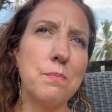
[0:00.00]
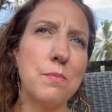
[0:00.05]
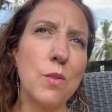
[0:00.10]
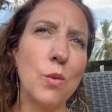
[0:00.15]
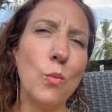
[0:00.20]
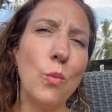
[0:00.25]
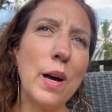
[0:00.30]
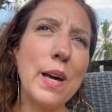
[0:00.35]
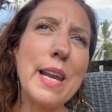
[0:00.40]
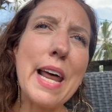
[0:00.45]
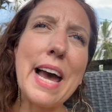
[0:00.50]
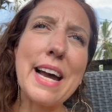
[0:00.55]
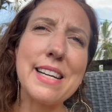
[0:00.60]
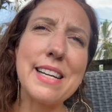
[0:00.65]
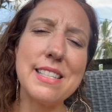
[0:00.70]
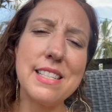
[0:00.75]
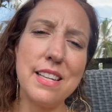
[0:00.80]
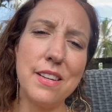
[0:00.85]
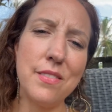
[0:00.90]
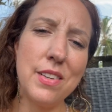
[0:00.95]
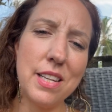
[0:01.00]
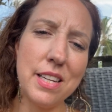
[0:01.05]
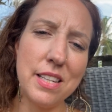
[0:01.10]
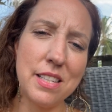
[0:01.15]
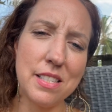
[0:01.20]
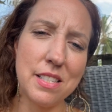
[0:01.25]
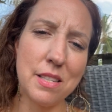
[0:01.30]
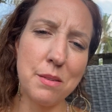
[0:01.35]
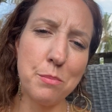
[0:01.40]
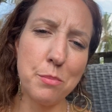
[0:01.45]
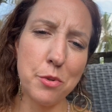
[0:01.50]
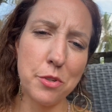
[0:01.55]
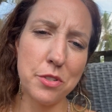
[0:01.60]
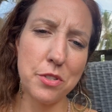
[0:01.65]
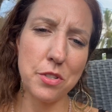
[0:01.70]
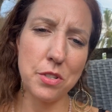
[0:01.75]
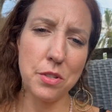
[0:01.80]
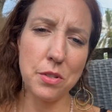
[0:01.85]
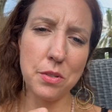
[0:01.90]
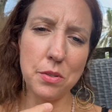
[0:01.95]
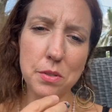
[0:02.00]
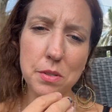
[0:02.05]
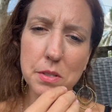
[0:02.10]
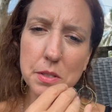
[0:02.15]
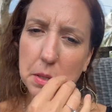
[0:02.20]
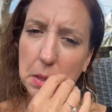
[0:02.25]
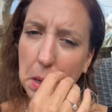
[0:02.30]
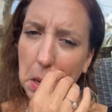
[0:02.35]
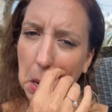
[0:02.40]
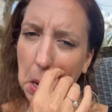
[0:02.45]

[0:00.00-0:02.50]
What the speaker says: What activities and pursuits